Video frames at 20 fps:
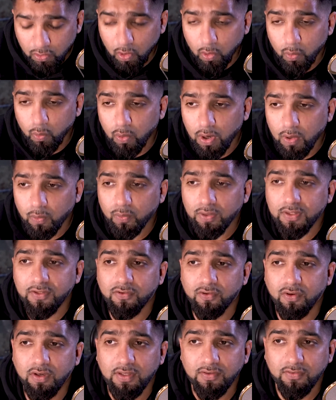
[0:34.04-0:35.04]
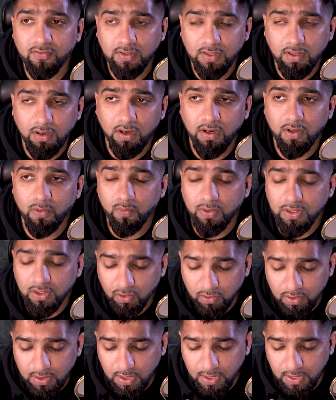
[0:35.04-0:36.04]
So when we study seerah,
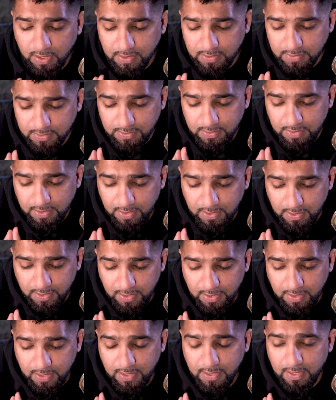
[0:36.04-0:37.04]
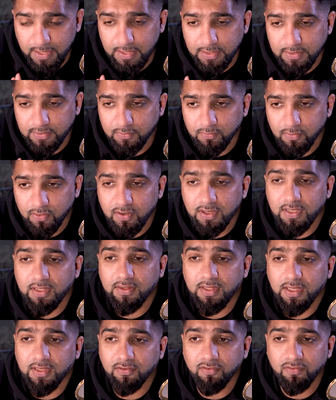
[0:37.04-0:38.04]
we look at
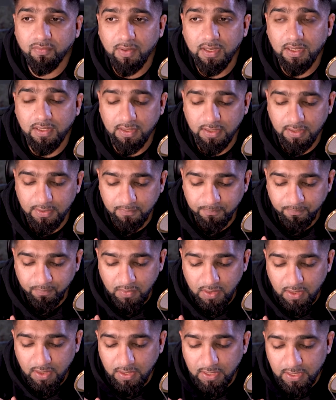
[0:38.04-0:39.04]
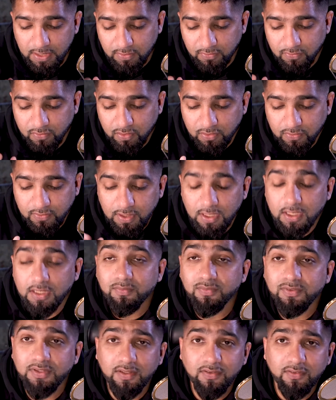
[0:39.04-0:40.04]
three things mainly: his
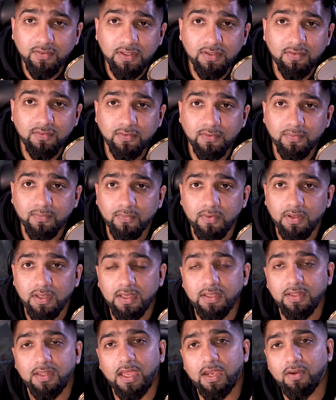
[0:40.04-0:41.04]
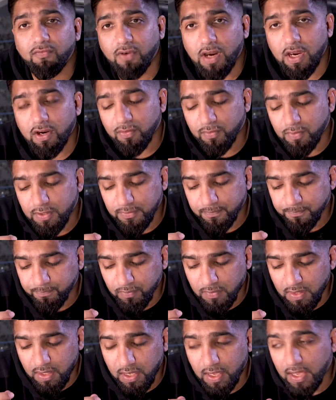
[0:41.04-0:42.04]
circumstances, his
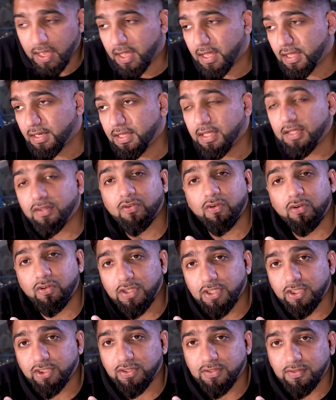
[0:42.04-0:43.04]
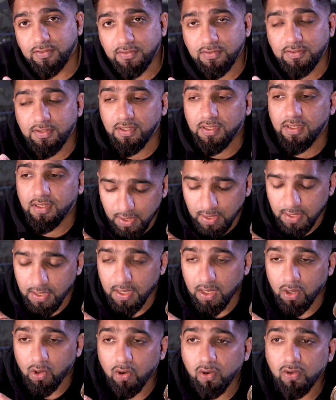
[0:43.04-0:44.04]
environment, and his conditions.
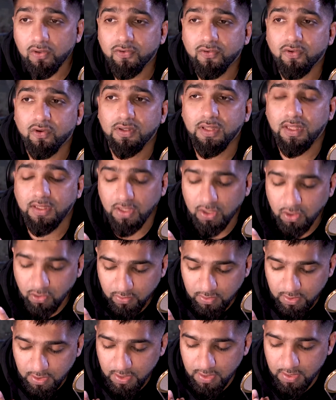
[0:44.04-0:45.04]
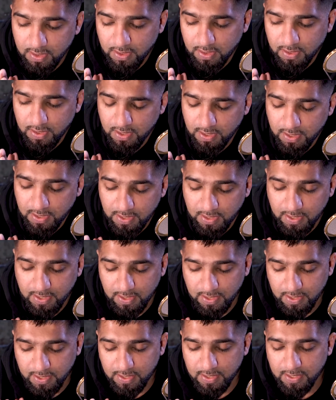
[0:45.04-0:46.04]
Also, there's another
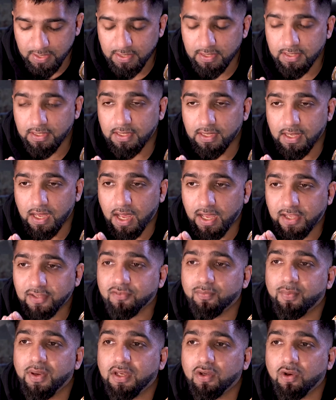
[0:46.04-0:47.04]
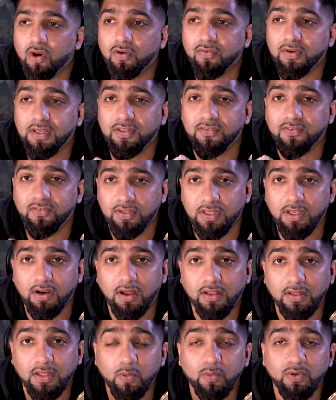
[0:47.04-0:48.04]
aspect of his
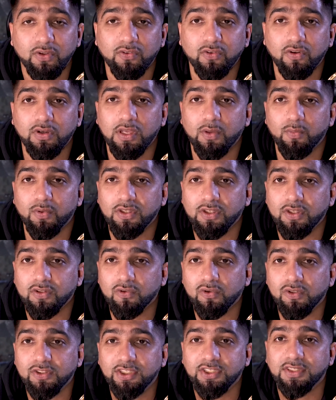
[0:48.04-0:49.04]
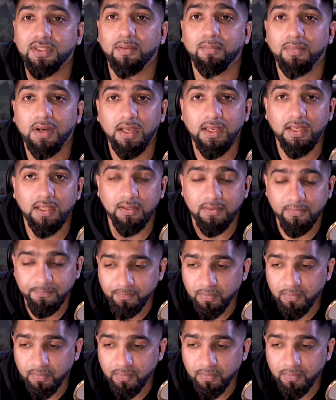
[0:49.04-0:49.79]
seerah that we study, which is called shama'il.